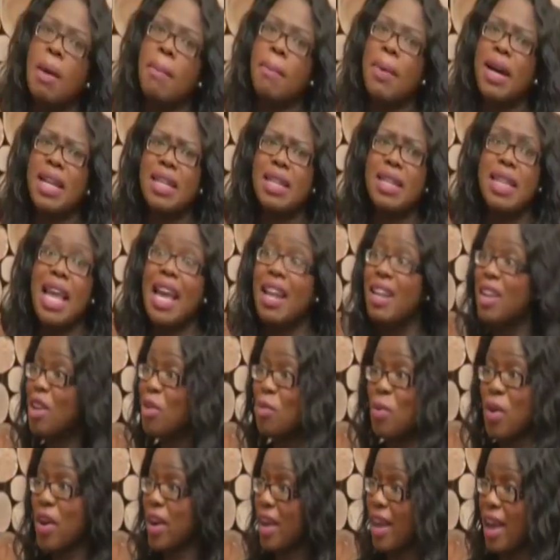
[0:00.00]
But that
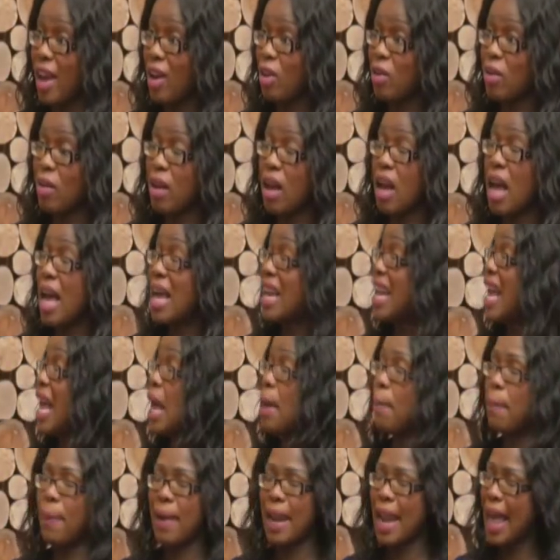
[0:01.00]
didn't work out. And I
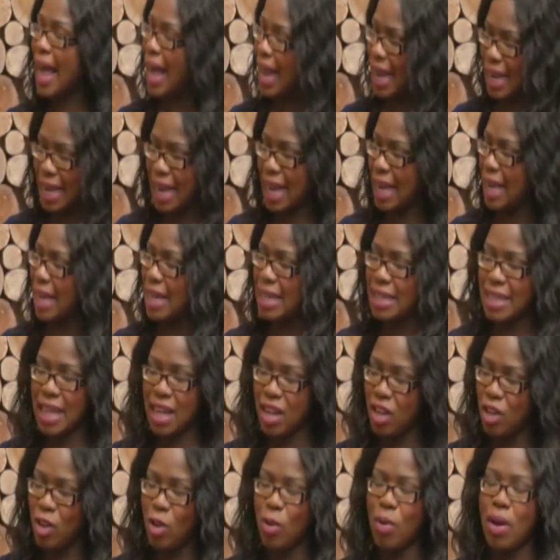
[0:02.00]
applied, I can tell
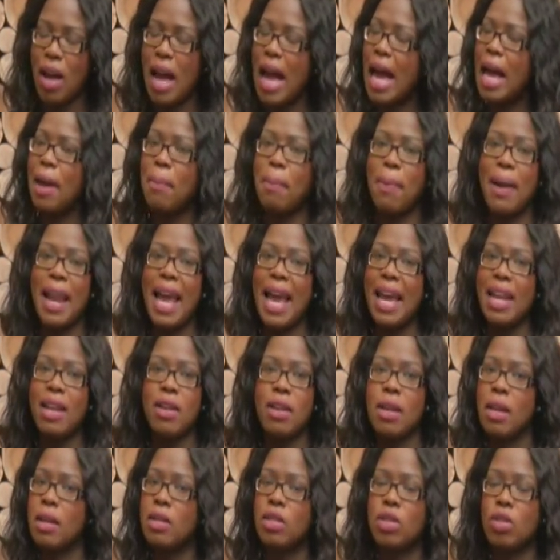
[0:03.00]
you. I applied
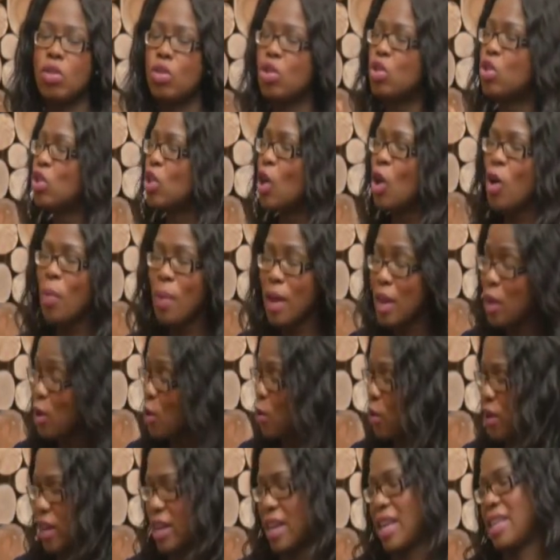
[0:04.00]
to so many
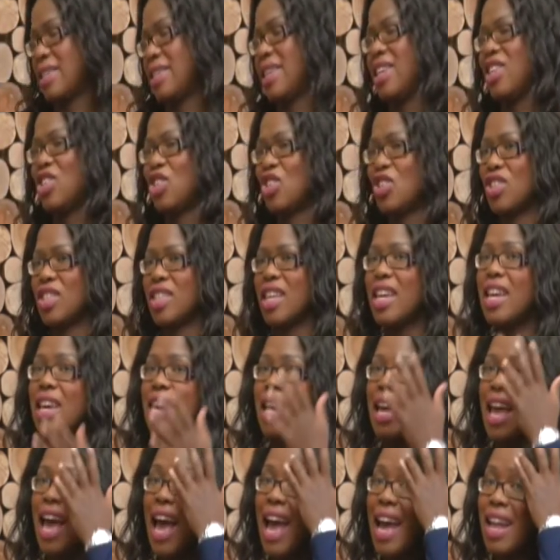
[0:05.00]
organizations.
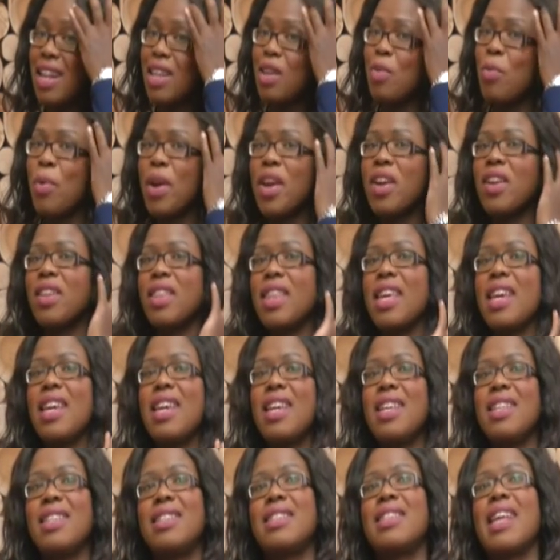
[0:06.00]
And the weird thing
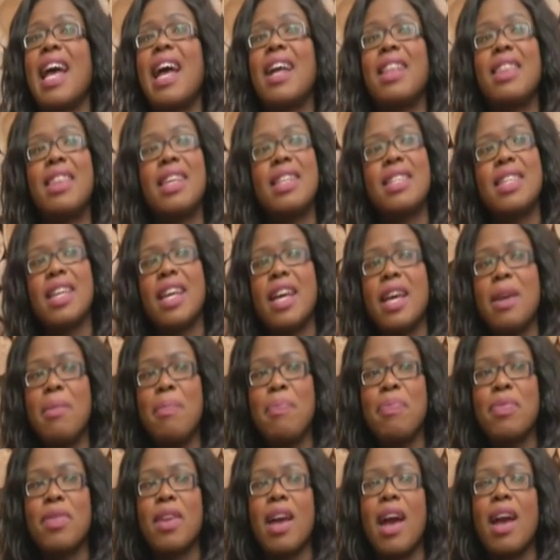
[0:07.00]
is, at the time,
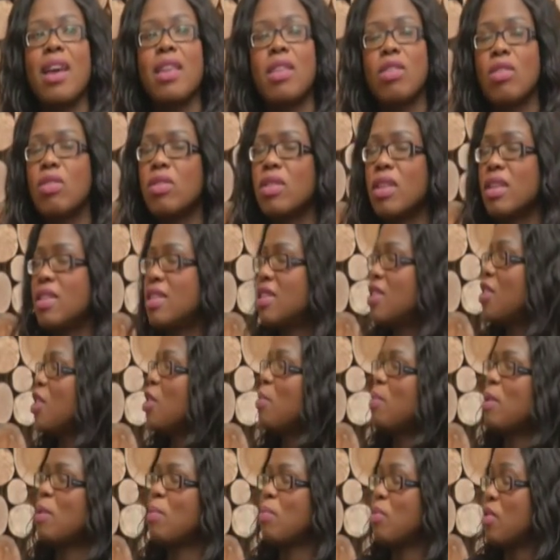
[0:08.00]
I thought this is going
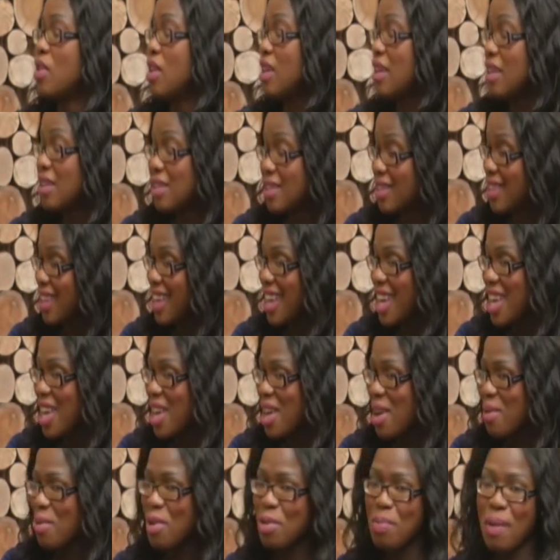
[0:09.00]
to be a breeze.
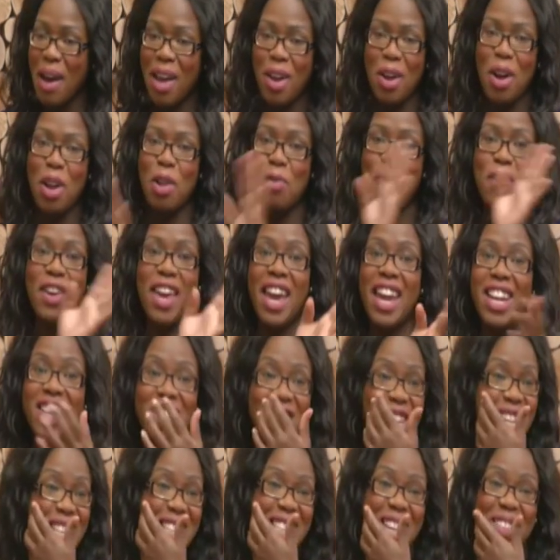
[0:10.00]
With my qualifications,
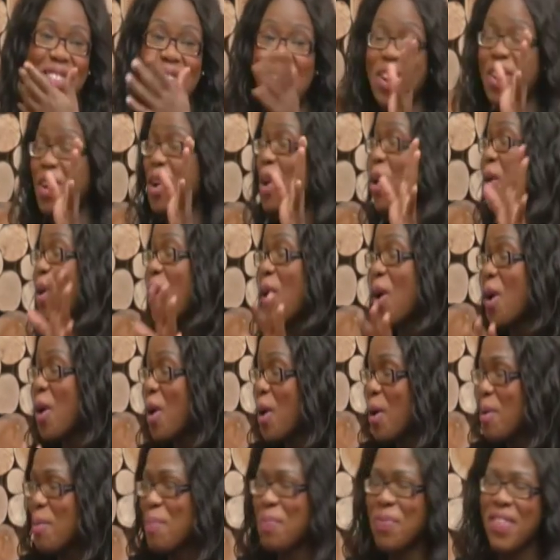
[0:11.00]
I'm going to go
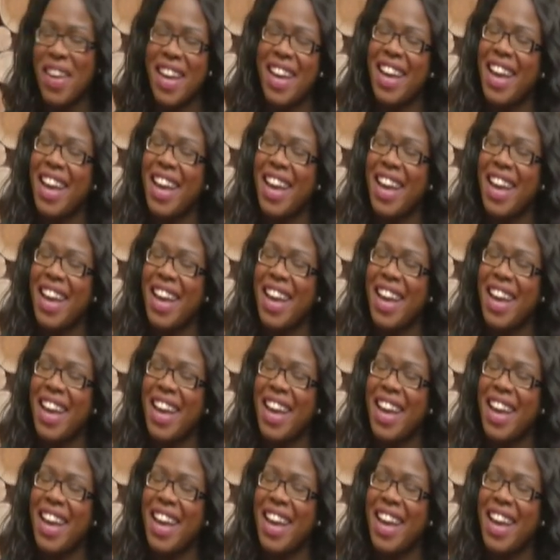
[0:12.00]
home.